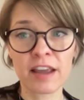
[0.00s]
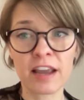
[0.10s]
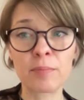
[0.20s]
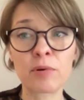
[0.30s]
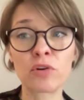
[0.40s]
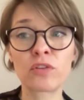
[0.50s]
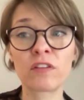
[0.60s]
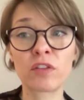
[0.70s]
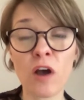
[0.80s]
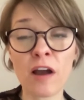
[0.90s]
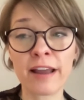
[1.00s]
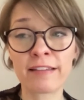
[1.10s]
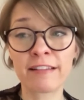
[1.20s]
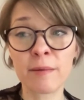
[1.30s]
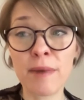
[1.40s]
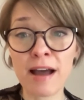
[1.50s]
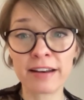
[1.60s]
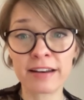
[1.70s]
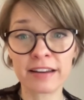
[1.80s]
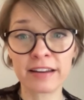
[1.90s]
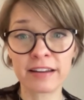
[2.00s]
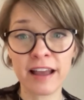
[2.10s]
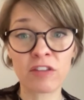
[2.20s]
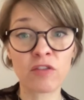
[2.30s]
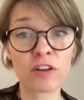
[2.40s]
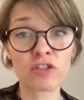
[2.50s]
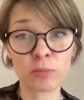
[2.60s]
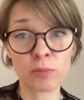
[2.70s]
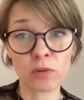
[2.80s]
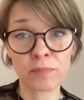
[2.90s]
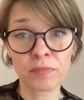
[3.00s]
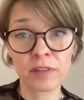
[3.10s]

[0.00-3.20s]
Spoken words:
It produces thought as commodity, as fungible.